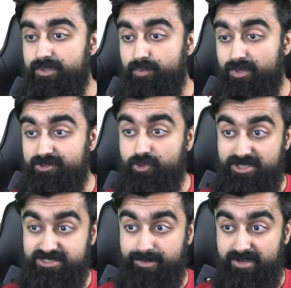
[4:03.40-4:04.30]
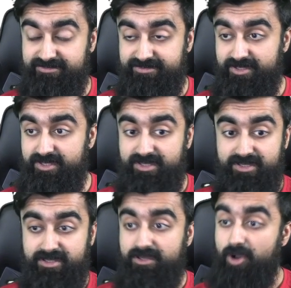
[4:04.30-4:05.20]
would cross above
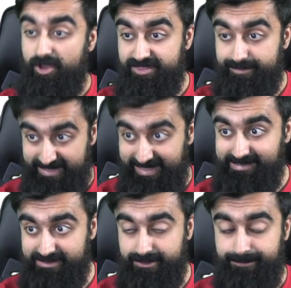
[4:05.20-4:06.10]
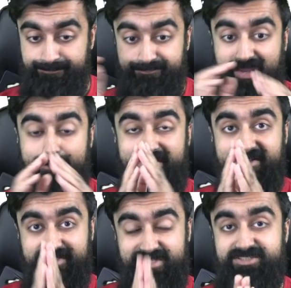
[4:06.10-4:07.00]
on the McClellan, but
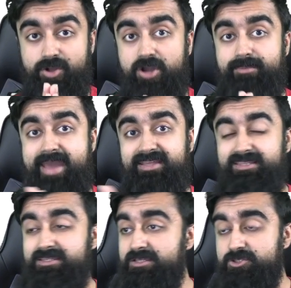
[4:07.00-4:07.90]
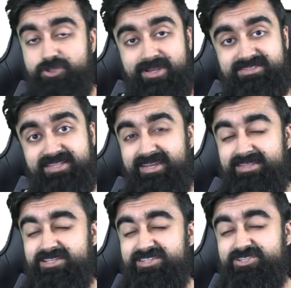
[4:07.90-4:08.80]
it doesn't automatically translate
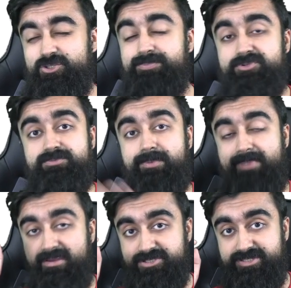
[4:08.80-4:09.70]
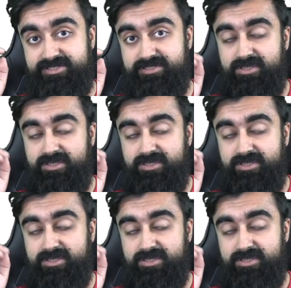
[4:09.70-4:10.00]
into super bearishness.